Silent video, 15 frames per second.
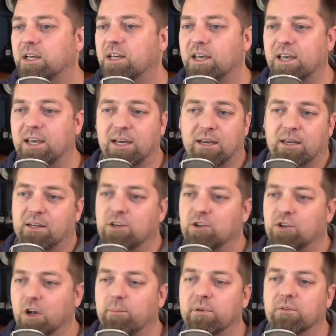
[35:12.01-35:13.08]
and
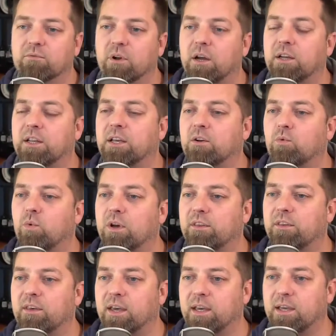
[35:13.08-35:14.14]
you're up and running with
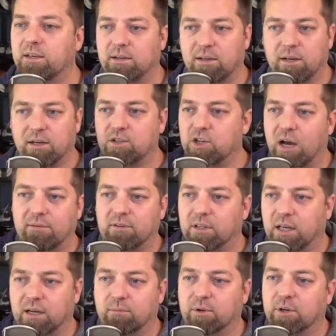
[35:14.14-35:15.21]
a Java
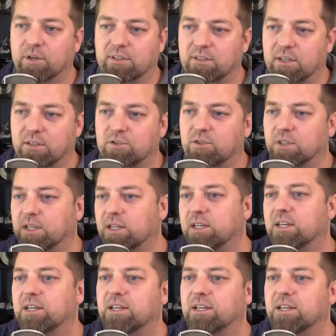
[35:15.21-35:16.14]
library essentially.